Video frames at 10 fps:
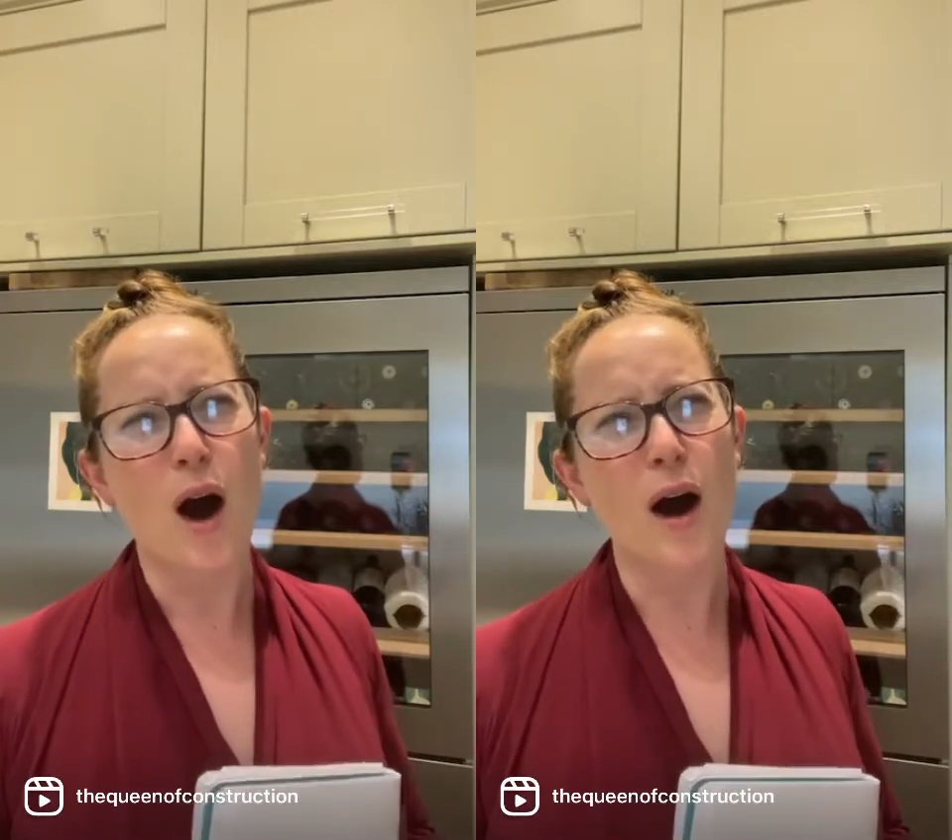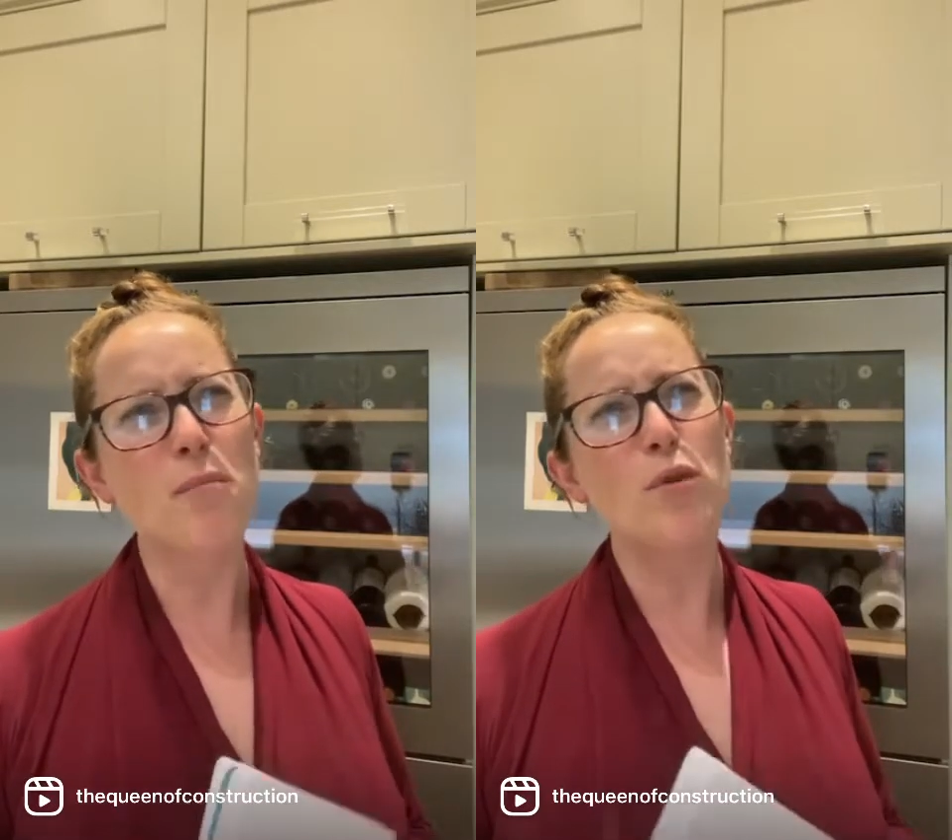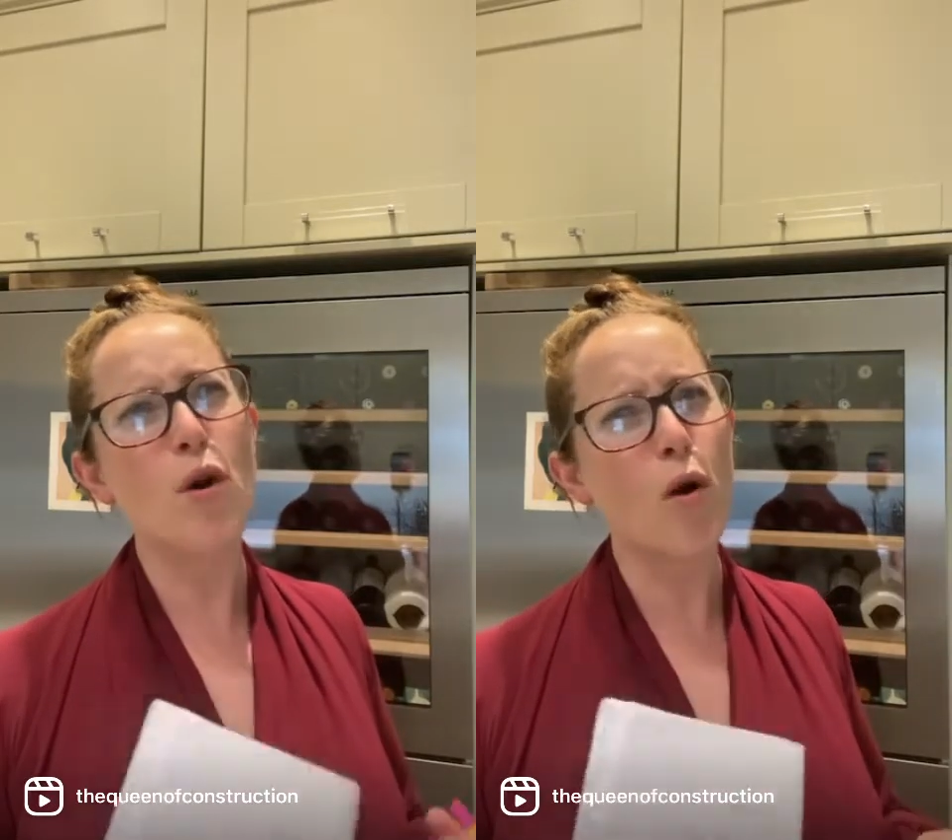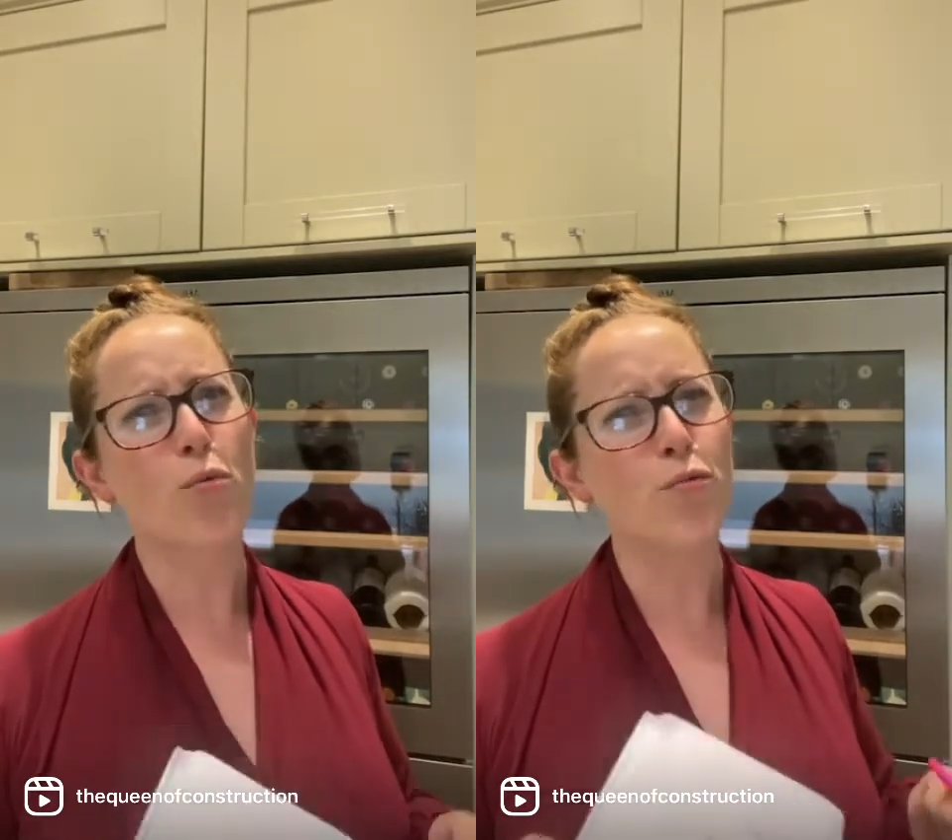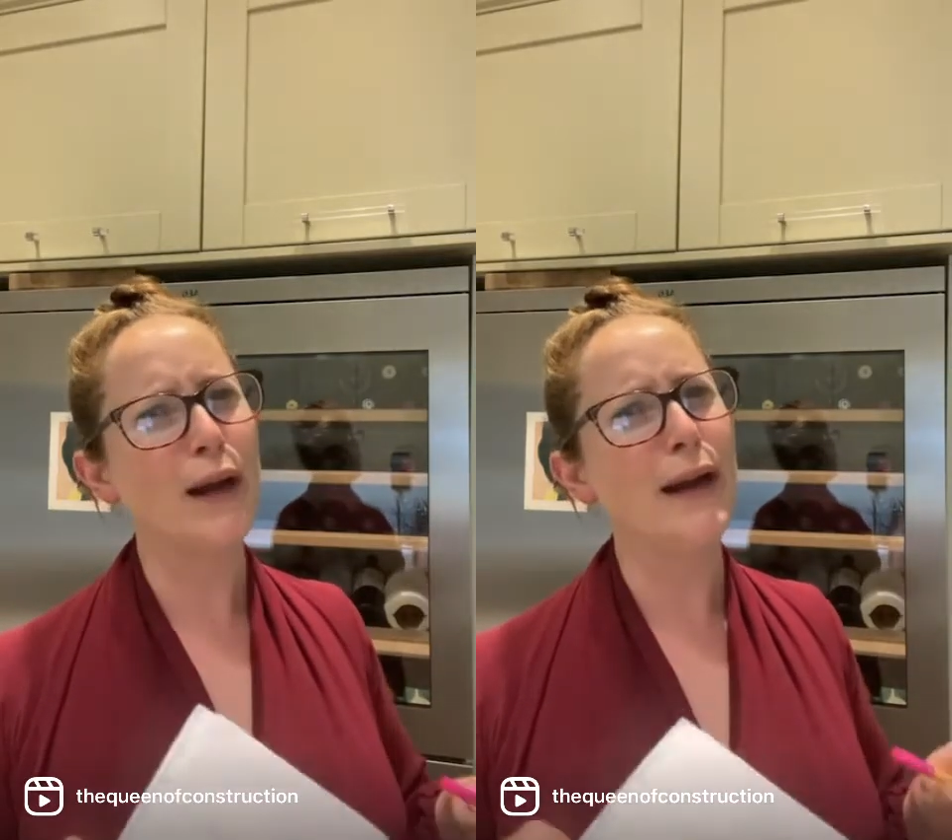I'm
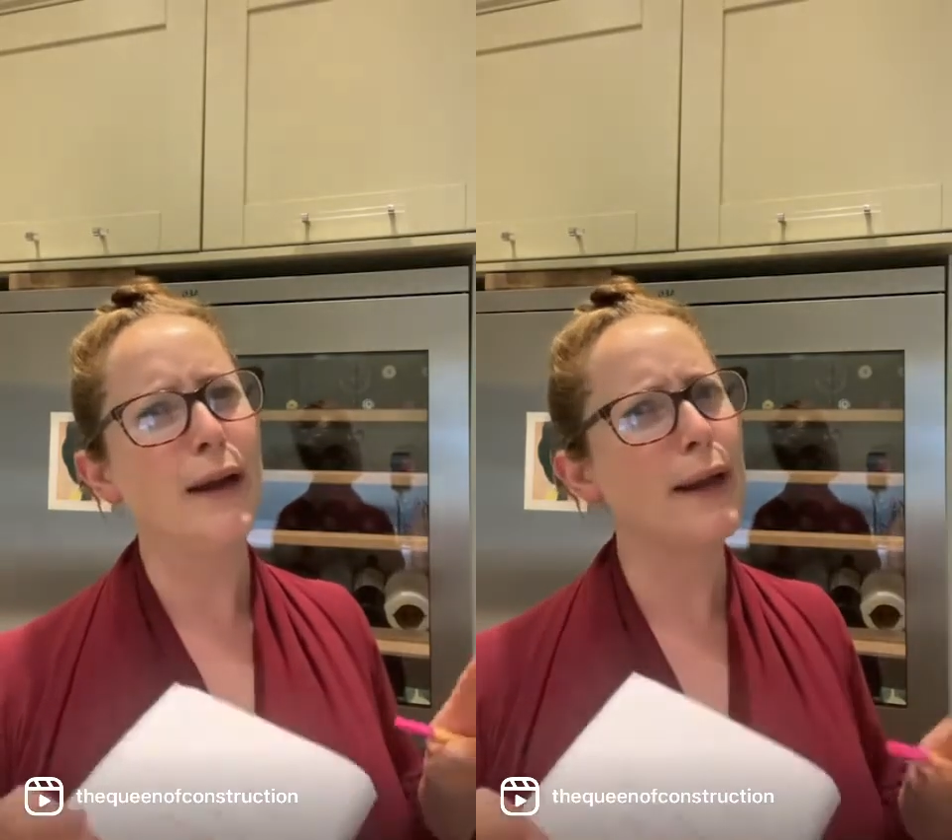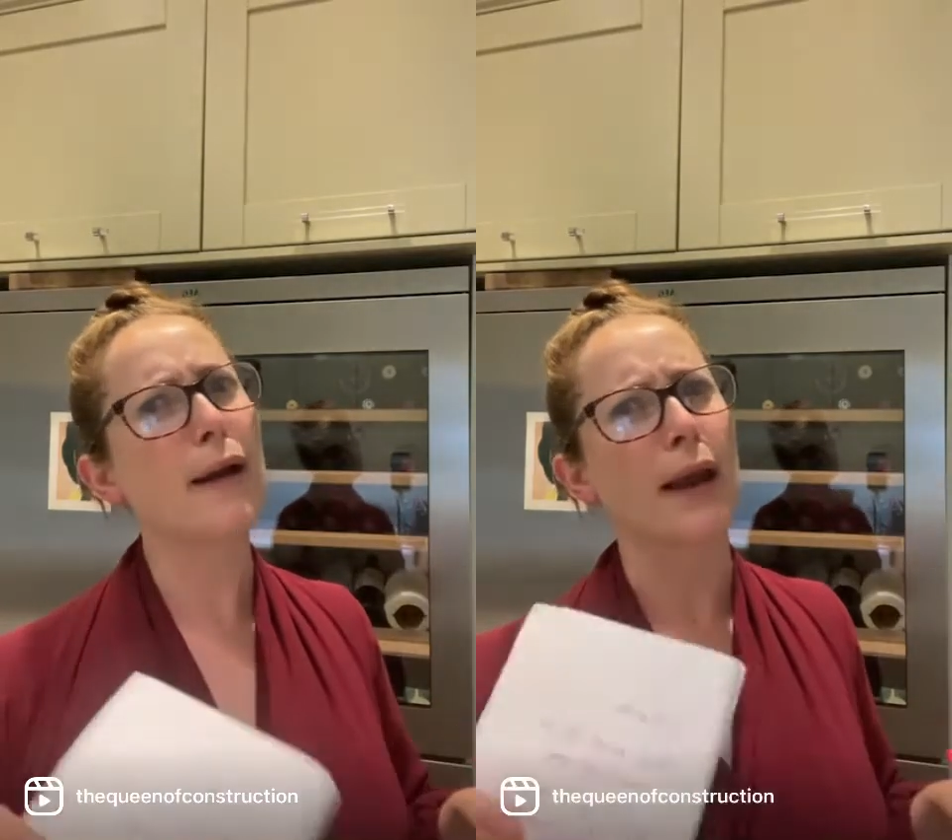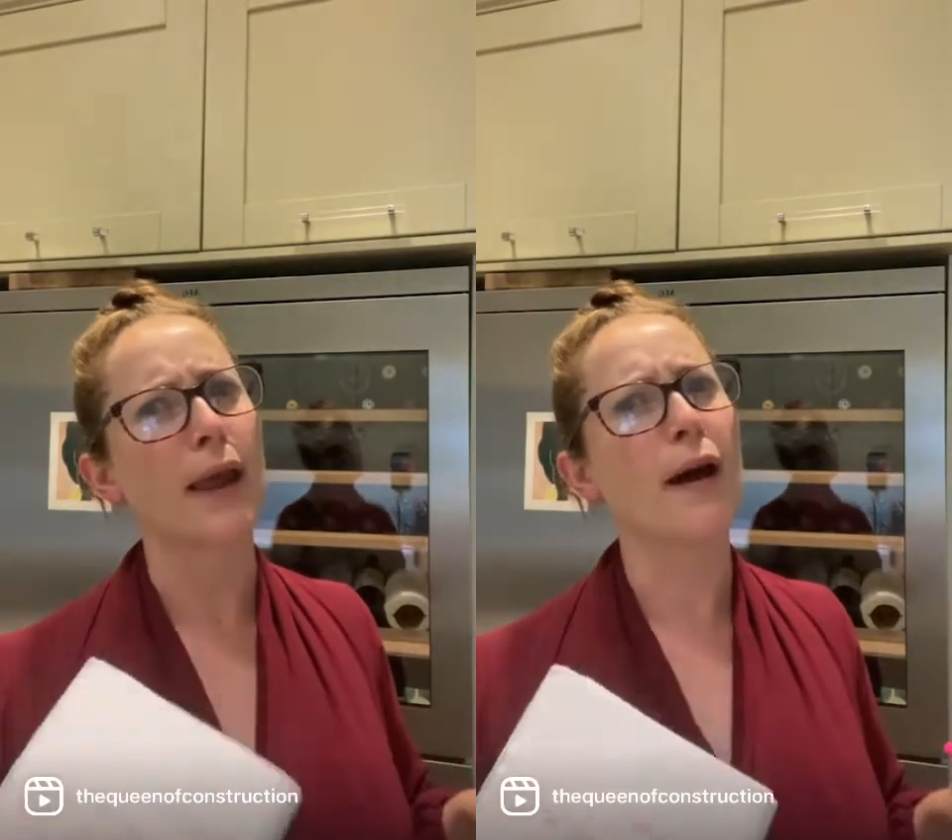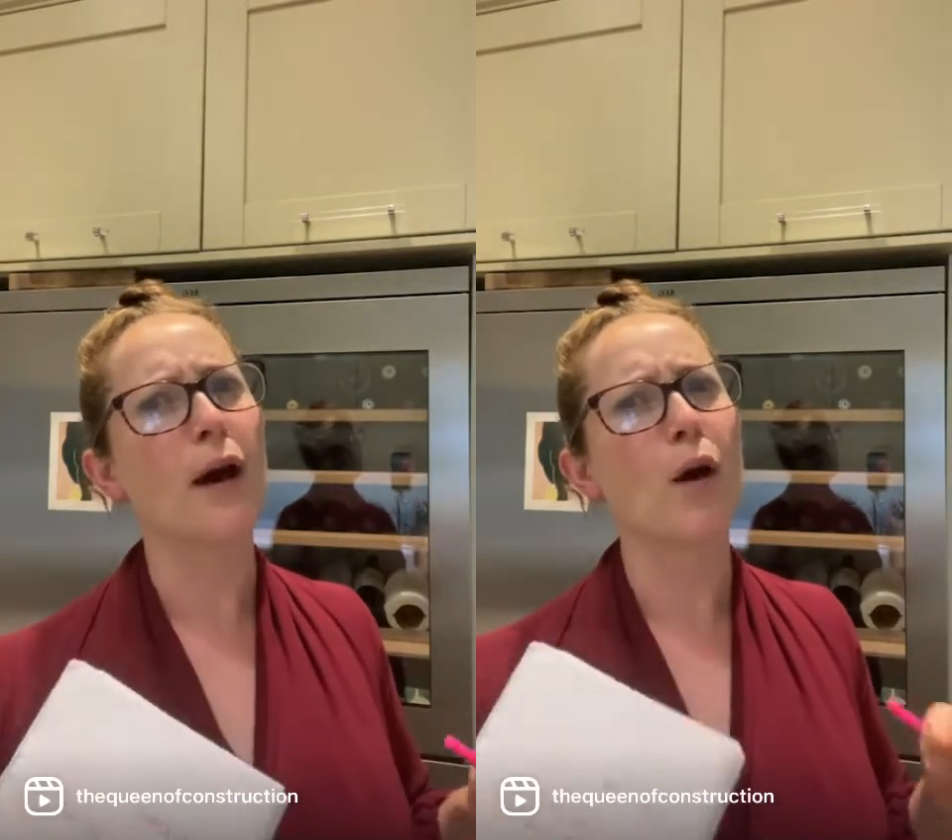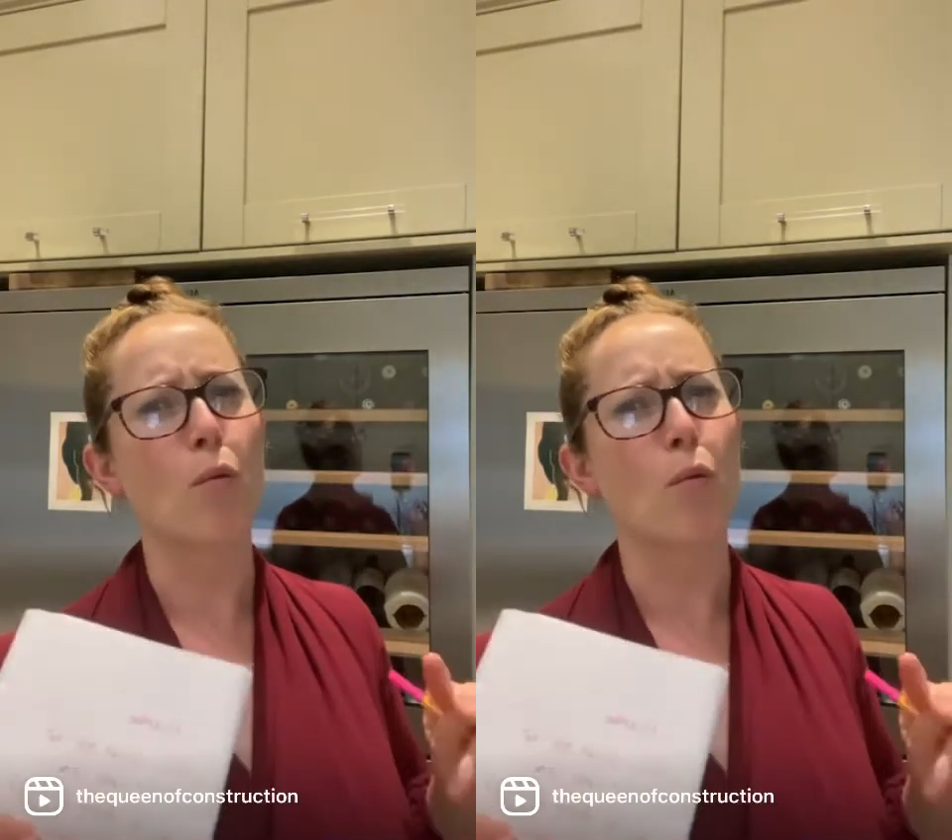not really clear